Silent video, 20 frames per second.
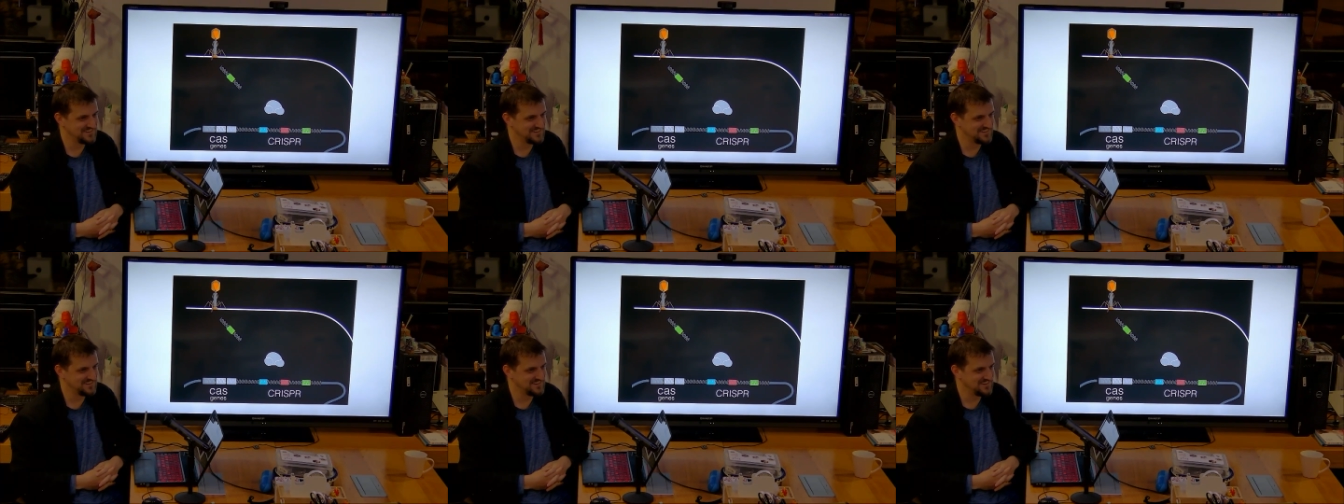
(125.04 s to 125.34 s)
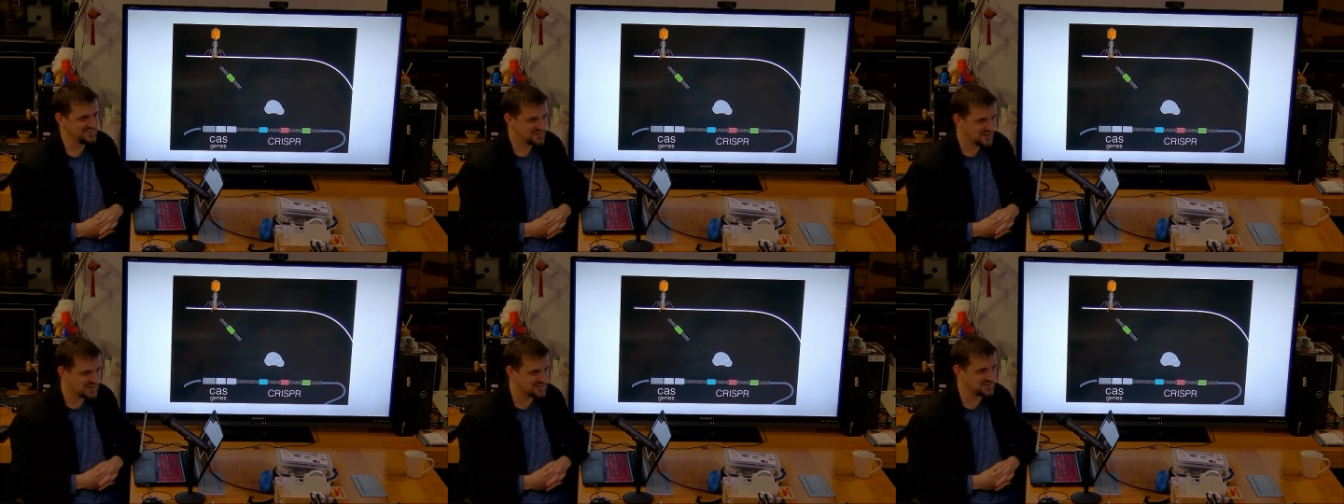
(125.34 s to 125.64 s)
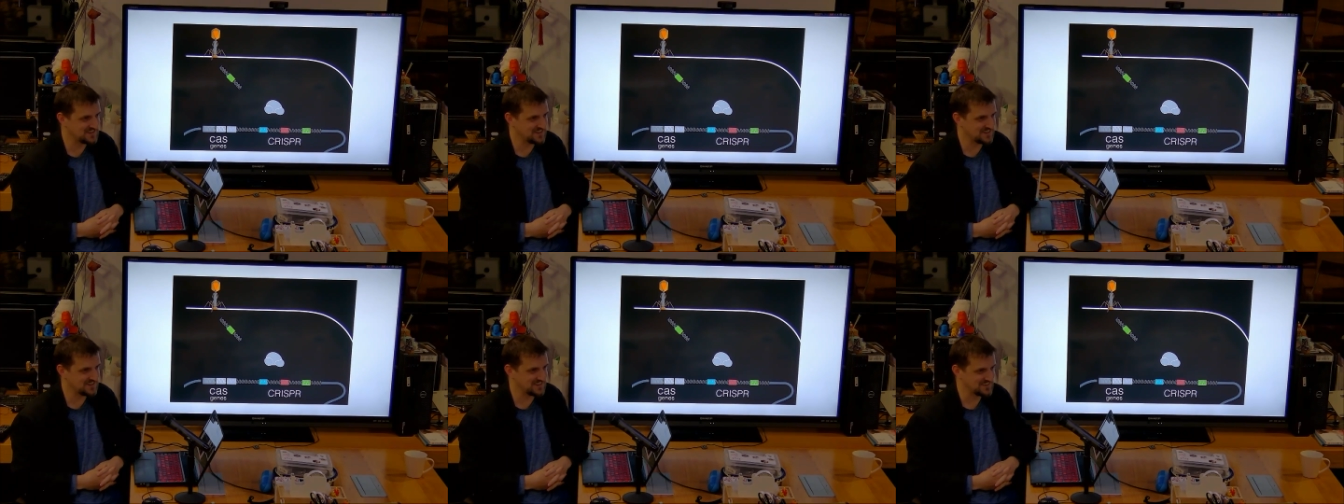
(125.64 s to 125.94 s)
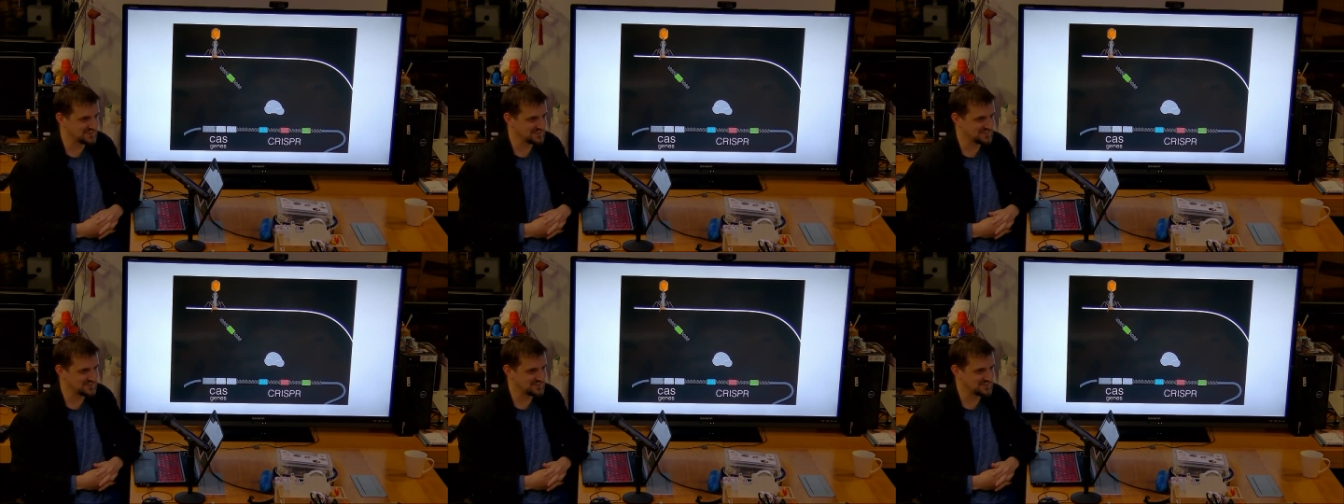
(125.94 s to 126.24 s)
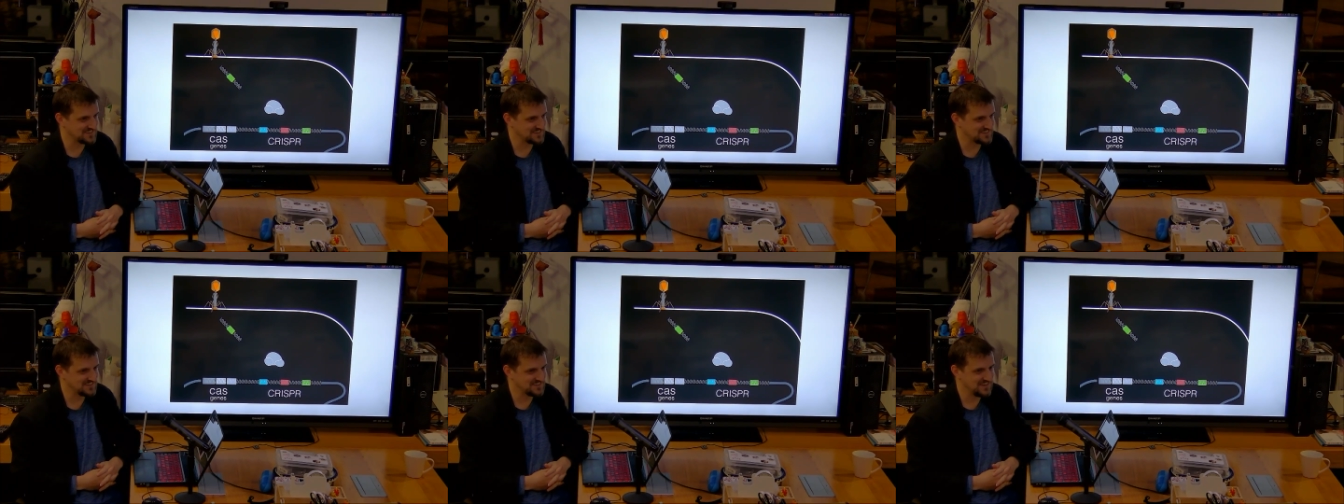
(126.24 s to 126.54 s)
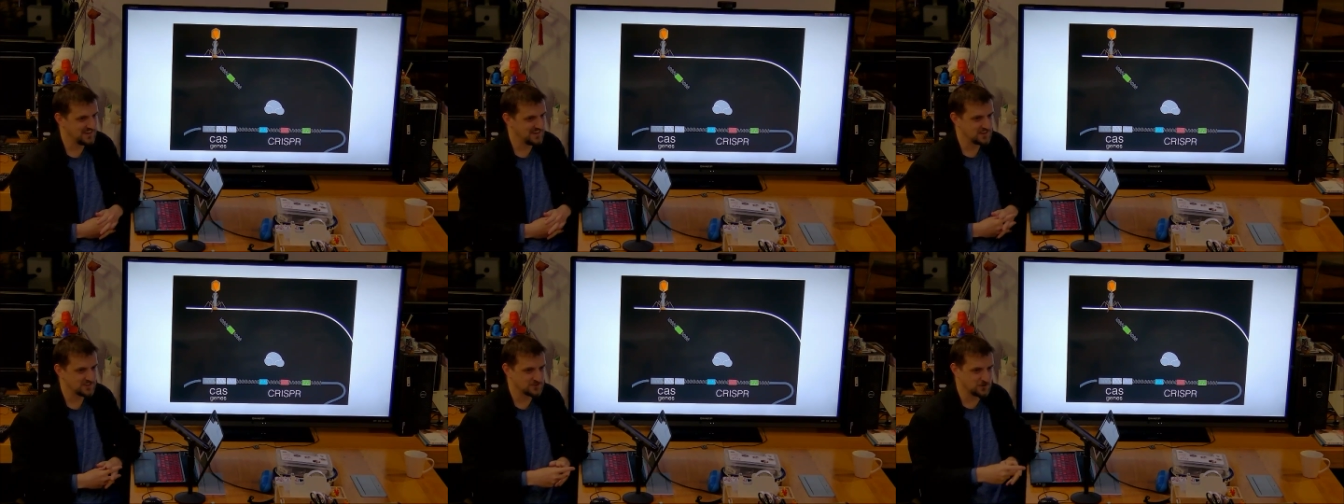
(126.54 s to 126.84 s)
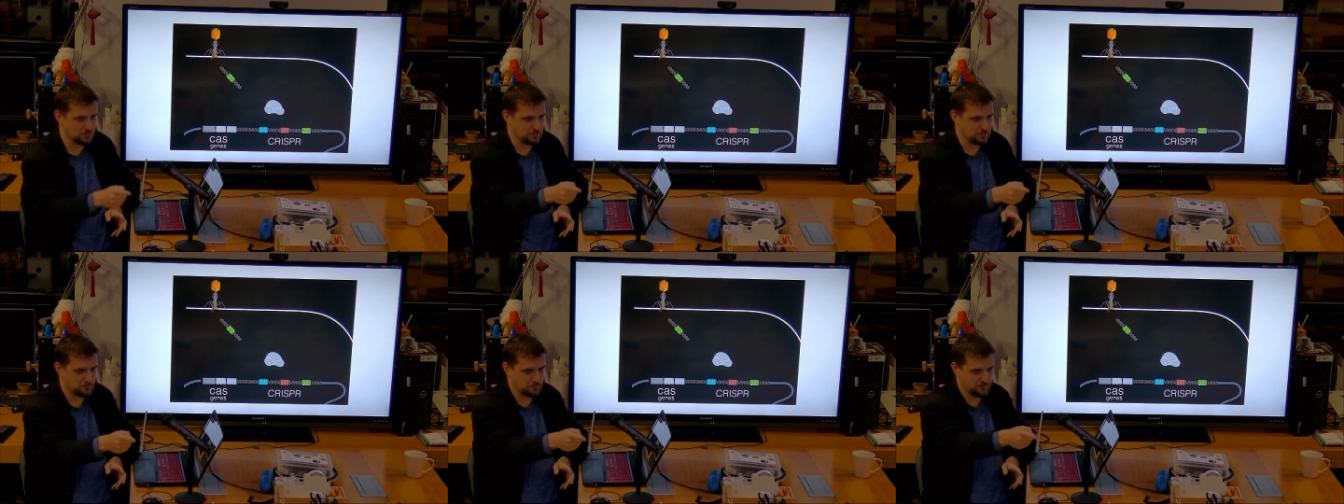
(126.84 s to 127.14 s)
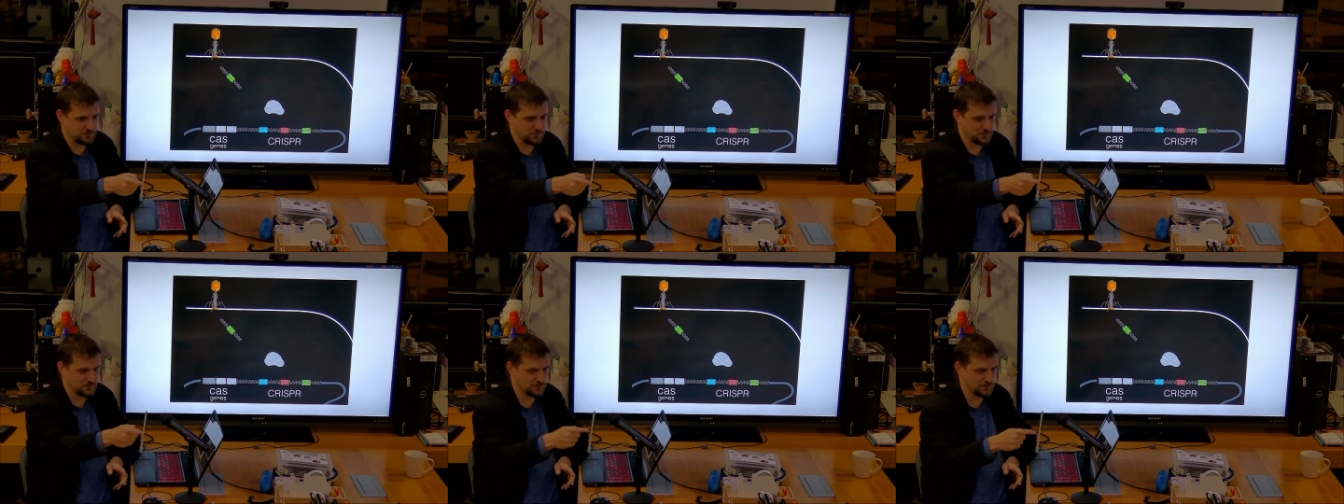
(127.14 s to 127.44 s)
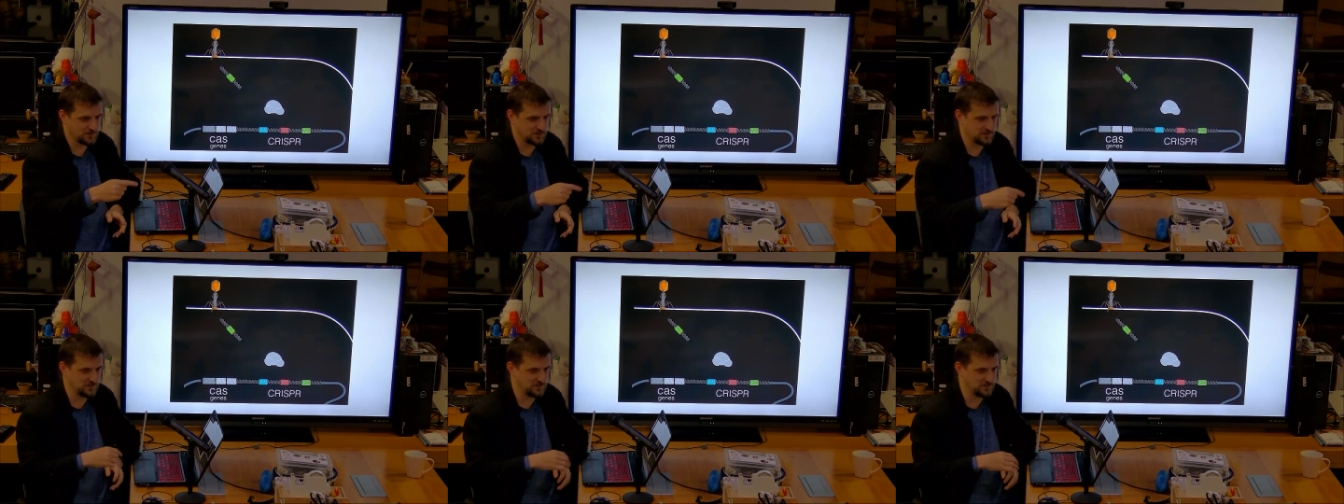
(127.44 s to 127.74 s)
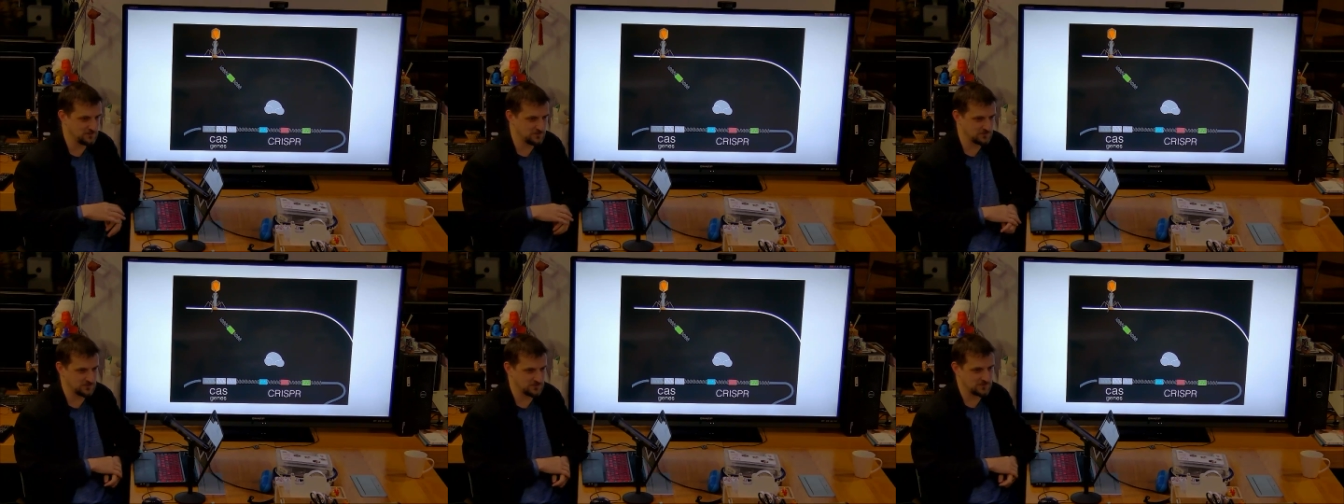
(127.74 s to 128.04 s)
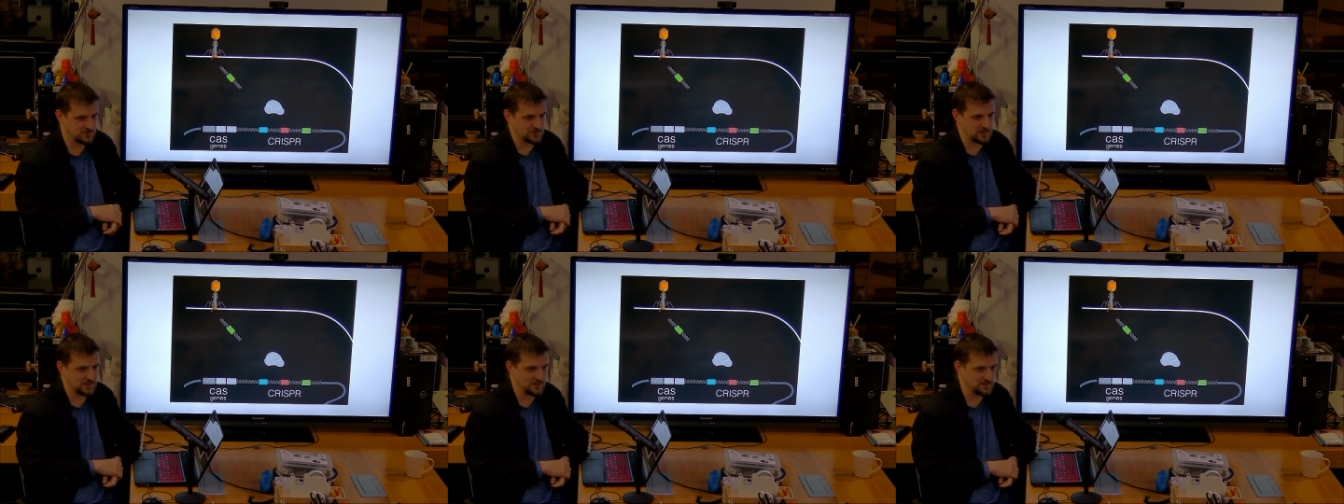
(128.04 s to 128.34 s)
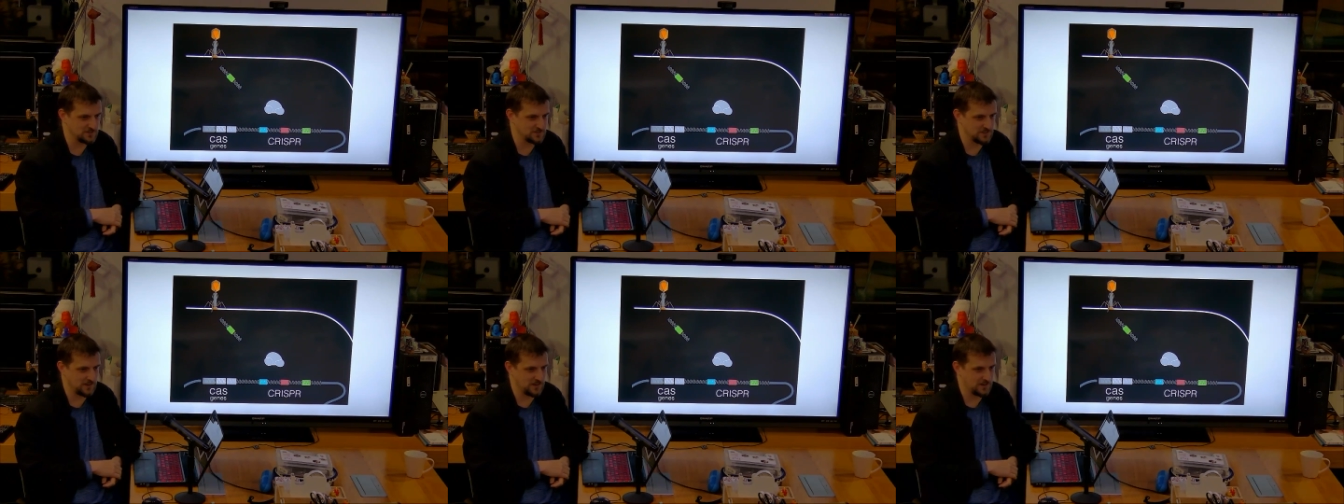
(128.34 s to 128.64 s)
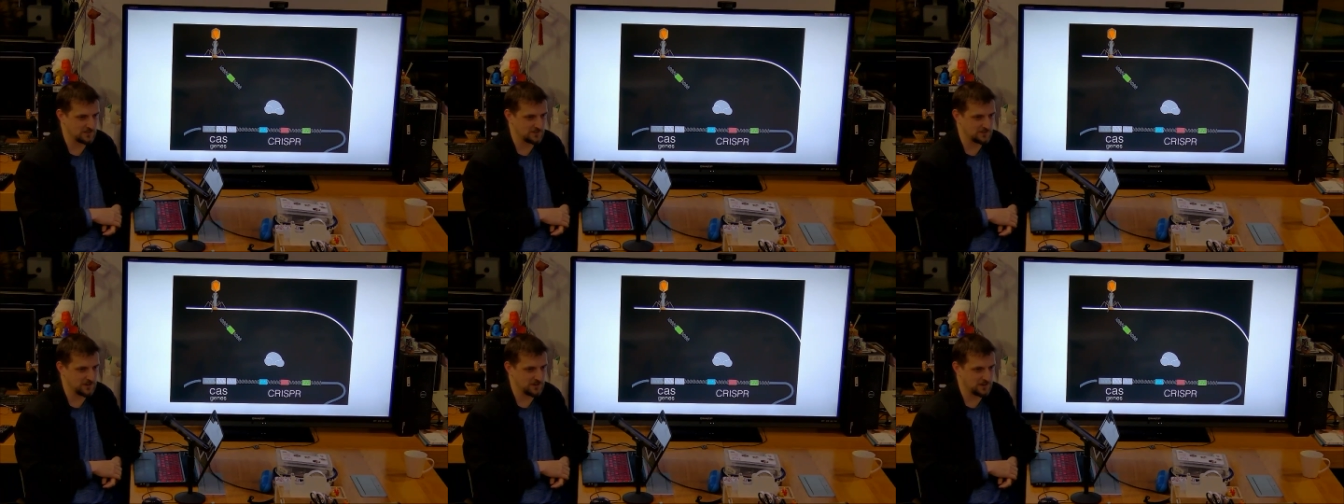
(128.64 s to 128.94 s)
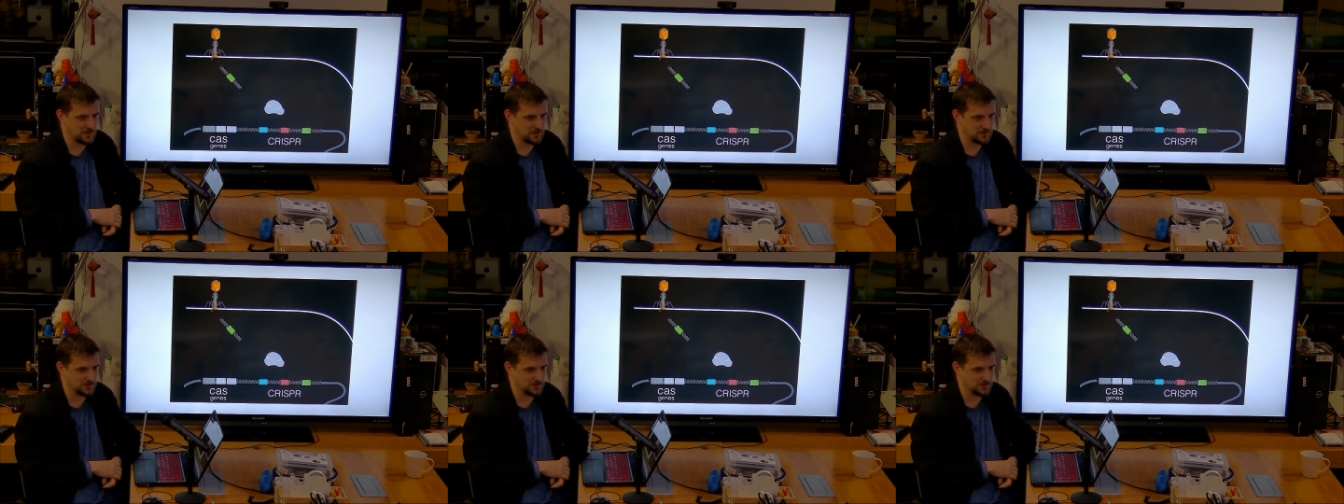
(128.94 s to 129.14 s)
Yeah. So feel free to use the, I don't know how.